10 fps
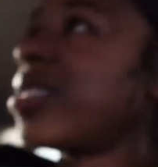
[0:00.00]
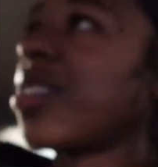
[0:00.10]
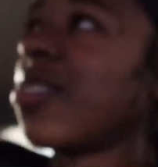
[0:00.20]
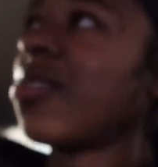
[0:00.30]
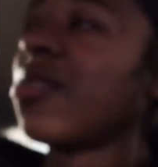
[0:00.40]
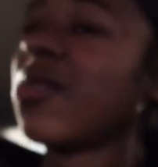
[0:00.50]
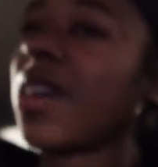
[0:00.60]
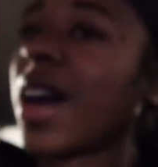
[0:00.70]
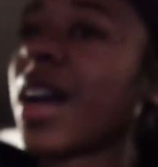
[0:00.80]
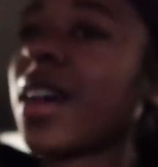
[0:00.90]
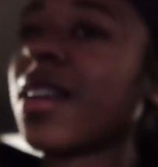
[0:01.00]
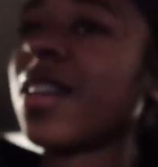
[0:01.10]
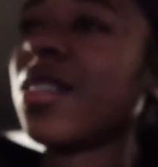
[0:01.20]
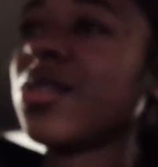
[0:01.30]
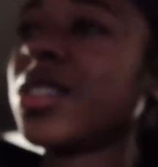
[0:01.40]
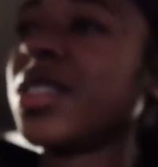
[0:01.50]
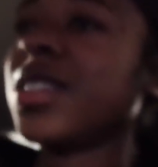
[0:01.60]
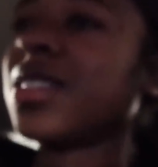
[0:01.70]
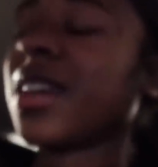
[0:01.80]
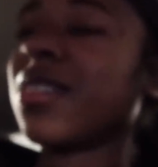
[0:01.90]
so i gotta go to
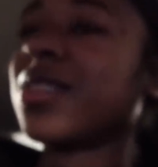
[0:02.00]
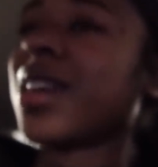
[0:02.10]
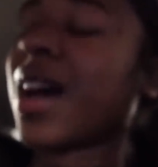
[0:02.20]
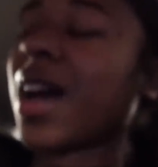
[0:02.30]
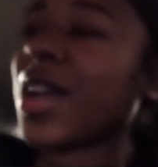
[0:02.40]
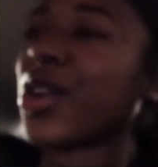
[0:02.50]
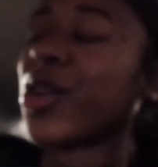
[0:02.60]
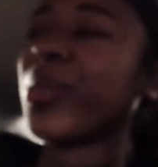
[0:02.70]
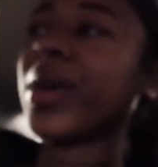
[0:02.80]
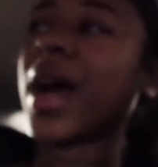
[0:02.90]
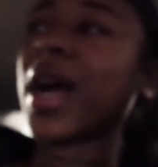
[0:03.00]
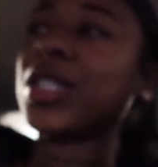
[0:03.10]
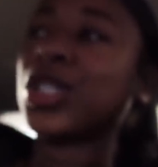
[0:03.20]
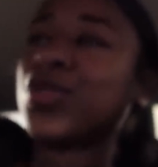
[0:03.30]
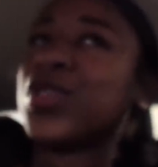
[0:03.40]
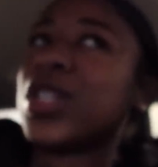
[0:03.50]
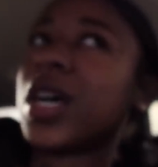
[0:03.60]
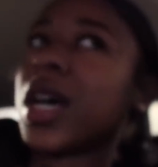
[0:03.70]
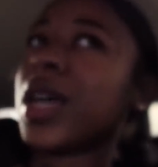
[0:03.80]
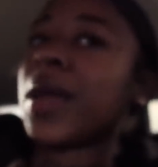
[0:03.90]
discount tire but i just feel
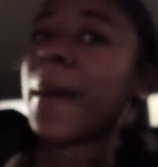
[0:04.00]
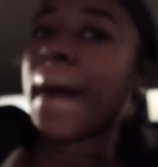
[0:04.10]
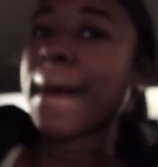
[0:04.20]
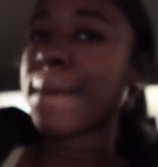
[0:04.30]
like